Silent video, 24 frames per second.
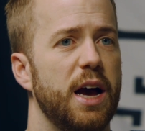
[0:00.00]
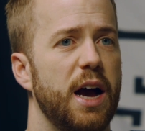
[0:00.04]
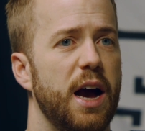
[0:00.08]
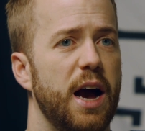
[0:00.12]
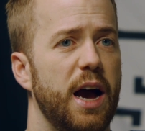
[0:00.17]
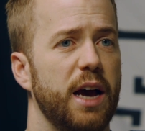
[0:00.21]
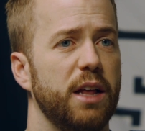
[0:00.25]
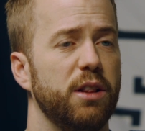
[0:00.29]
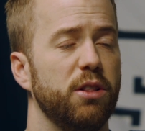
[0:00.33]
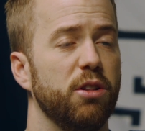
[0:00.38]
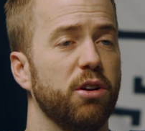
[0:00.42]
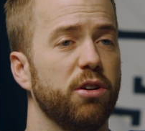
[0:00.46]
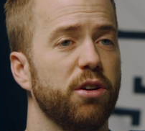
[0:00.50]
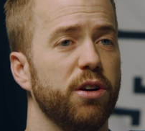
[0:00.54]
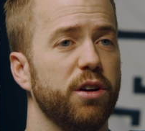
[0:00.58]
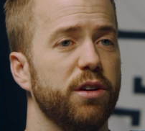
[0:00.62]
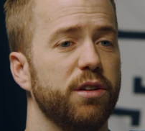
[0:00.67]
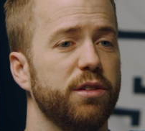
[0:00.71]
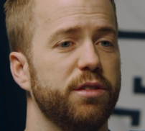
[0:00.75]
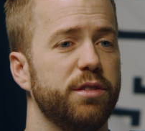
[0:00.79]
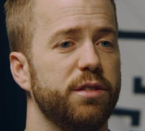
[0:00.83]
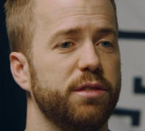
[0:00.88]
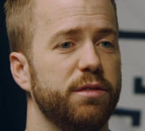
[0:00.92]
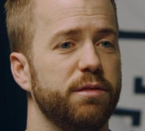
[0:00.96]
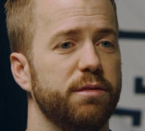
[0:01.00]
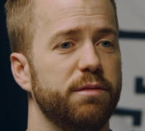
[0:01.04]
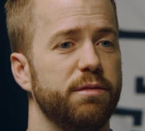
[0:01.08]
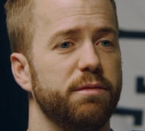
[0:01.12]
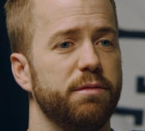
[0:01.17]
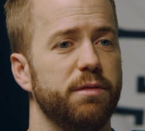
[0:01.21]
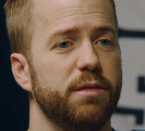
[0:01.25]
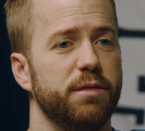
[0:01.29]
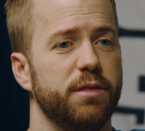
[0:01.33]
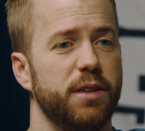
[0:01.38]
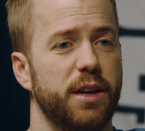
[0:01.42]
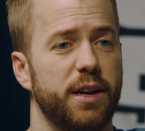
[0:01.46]
I learned,
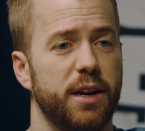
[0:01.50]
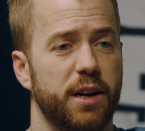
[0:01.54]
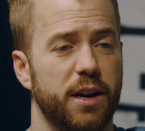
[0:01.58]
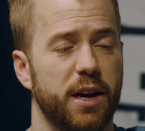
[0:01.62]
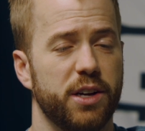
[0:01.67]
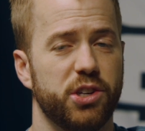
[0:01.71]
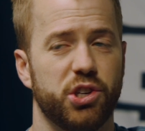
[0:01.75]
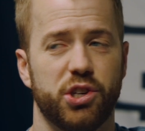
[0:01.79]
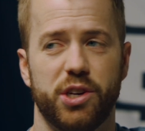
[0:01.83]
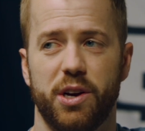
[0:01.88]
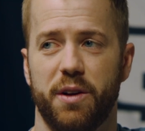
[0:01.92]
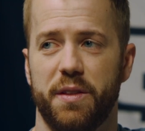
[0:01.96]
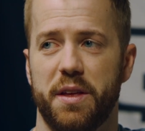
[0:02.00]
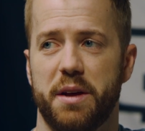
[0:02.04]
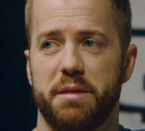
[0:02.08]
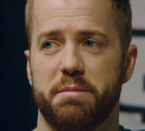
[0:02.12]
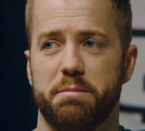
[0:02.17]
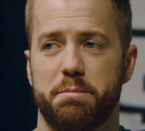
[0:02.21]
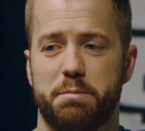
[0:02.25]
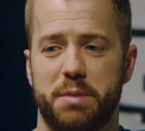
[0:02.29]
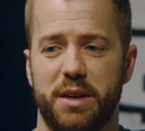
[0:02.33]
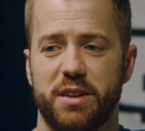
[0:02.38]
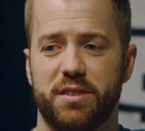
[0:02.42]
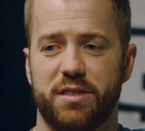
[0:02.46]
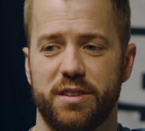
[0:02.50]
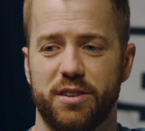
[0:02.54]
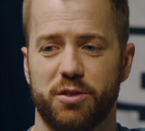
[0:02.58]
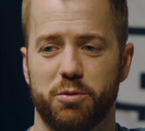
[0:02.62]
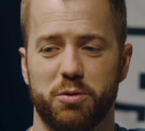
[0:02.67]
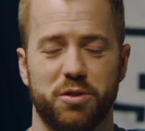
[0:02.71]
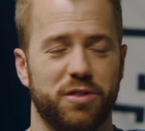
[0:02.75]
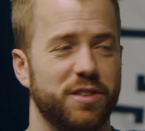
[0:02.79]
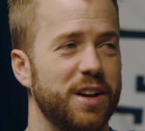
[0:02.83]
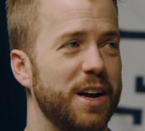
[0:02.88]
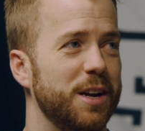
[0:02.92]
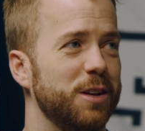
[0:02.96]
in a nutshell, that business
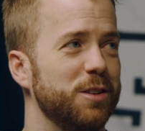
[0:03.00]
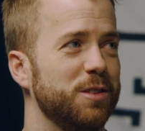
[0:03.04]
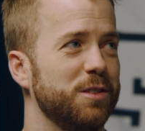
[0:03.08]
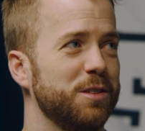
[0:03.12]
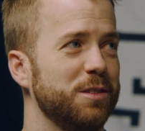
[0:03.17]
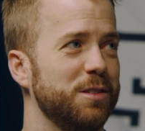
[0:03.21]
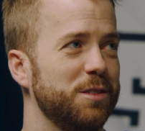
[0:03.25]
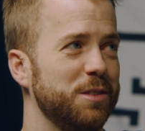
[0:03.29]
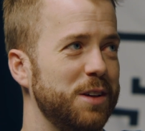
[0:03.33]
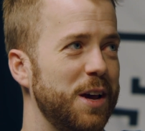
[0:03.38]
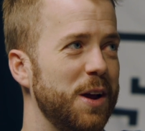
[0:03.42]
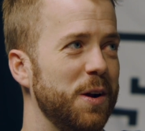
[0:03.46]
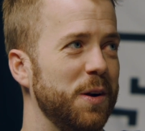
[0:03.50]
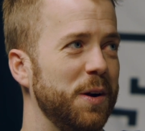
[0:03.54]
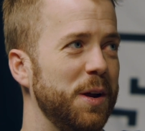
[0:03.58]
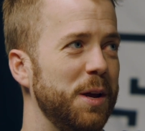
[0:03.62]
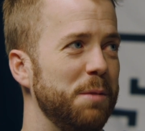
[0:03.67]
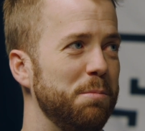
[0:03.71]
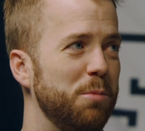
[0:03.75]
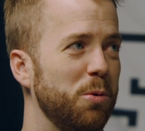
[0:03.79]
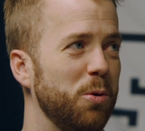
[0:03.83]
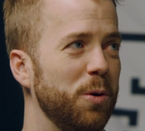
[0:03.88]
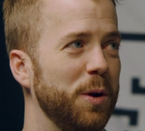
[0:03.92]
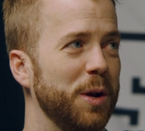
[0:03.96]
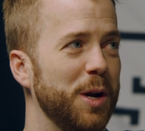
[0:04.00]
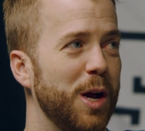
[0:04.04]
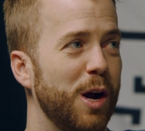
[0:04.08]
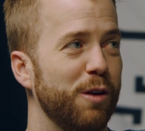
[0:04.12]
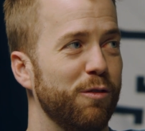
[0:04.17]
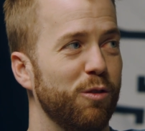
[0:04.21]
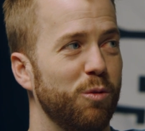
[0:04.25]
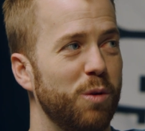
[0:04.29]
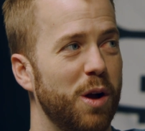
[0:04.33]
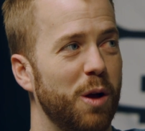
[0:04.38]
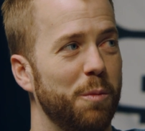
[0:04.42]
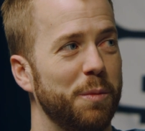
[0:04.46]
was not as scary, boring,
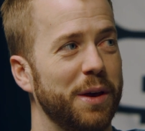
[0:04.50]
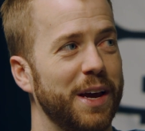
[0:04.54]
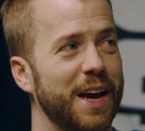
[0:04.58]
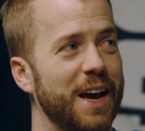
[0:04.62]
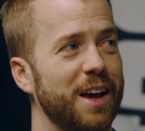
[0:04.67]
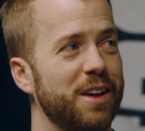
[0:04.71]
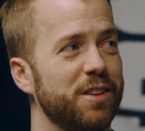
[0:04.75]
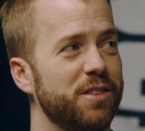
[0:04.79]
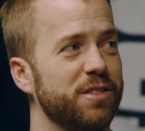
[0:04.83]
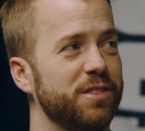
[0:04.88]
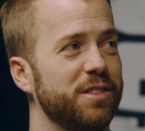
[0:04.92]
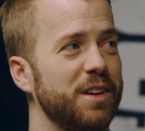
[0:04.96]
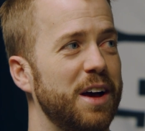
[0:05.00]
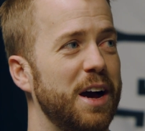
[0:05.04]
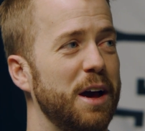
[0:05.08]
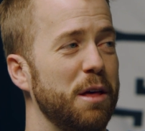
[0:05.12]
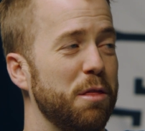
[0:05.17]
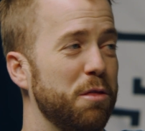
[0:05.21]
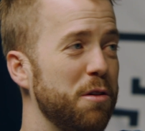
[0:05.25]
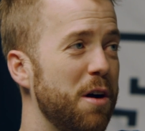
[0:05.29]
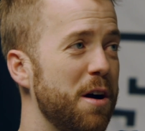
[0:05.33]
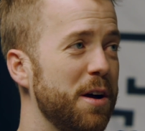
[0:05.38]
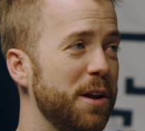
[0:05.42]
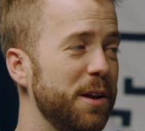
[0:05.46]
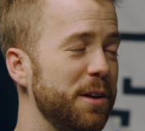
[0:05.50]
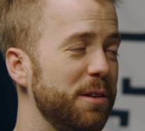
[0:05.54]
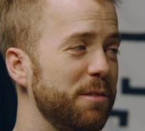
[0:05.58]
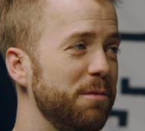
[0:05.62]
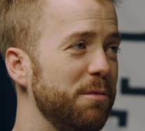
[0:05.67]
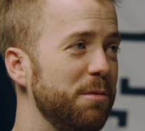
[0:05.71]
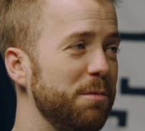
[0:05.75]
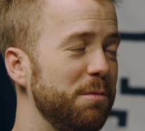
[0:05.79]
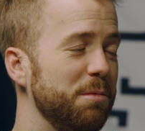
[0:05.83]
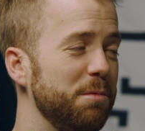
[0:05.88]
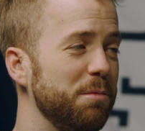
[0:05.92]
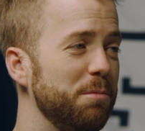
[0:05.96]
overwhelming as I thought it
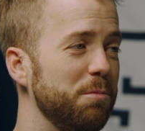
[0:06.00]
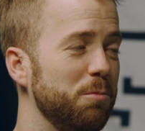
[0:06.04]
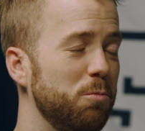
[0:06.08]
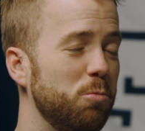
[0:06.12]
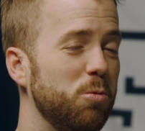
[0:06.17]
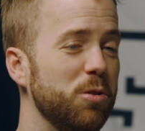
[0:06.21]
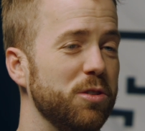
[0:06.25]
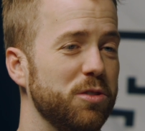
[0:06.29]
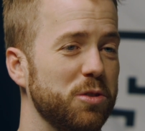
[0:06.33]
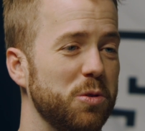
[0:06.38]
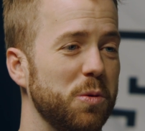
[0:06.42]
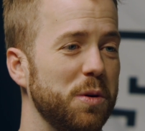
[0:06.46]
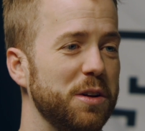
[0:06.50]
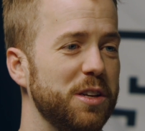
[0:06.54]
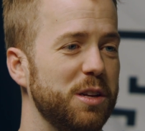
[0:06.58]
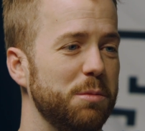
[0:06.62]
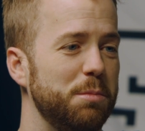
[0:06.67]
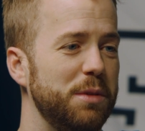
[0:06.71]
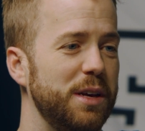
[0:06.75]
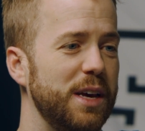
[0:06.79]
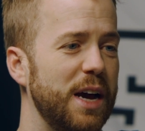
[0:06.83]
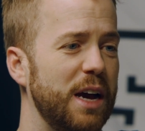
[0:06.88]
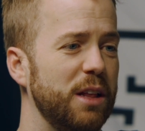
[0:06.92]
was going to be.